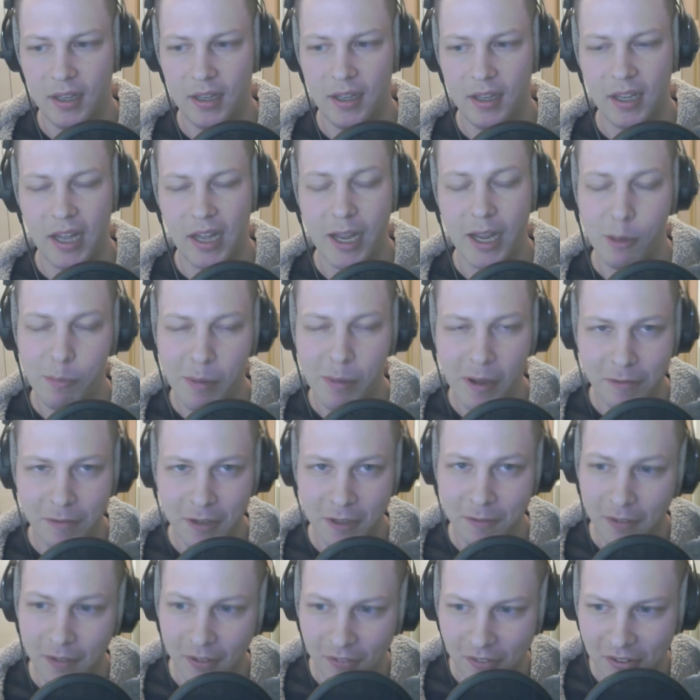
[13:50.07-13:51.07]
I hope I've
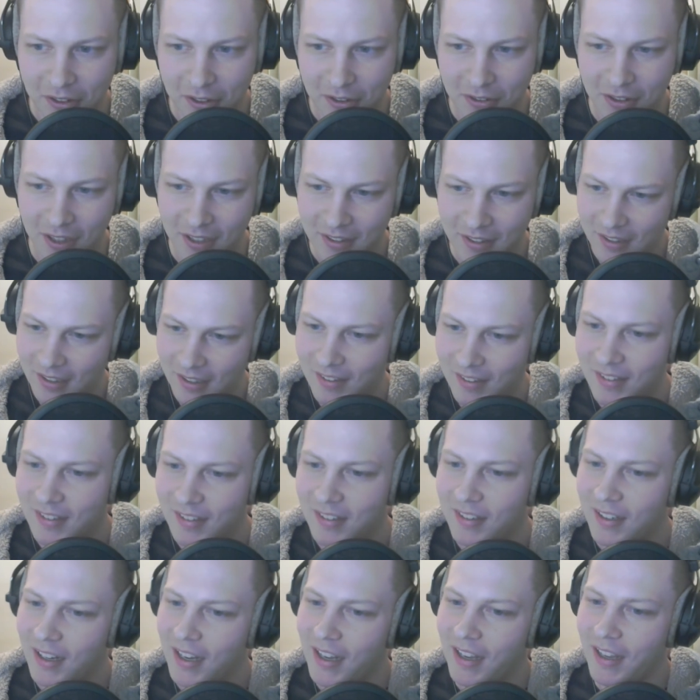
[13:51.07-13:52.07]
convinced you that this
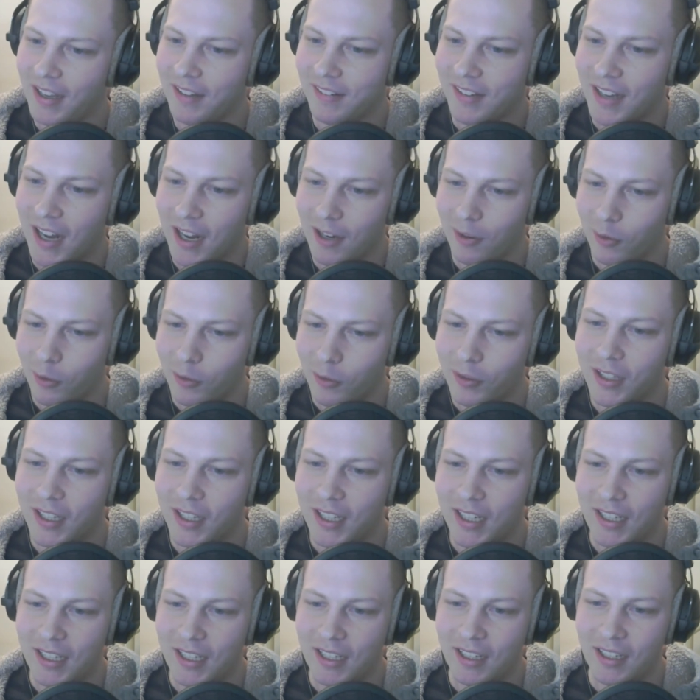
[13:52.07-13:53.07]
is not
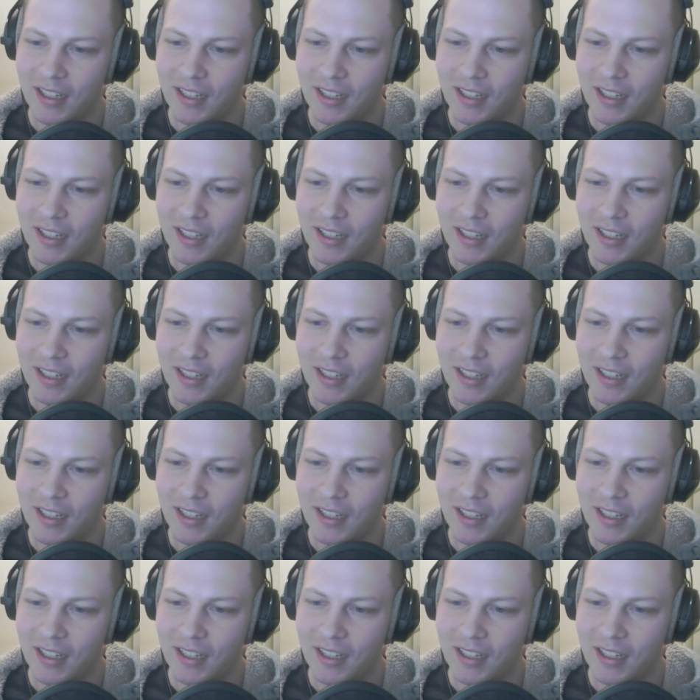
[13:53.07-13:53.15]
only